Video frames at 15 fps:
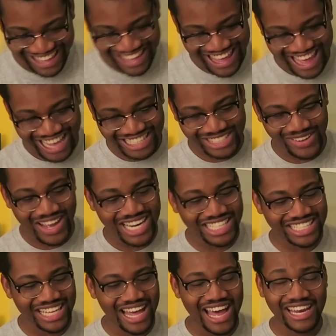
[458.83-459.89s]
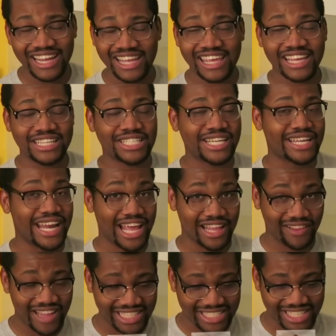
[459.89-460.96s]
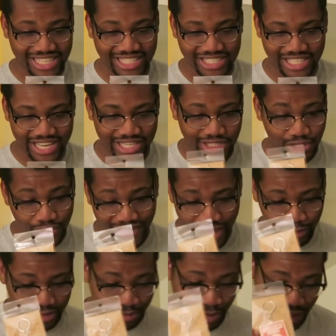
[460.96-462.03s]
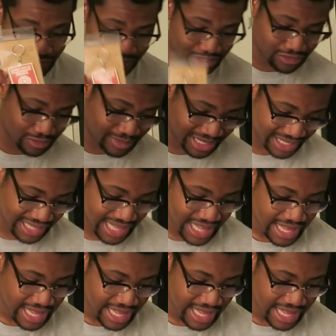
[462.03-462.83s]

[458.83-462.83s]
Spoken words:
Yeah, so I just got a keychain. I collect keychains, so that was perfect for me.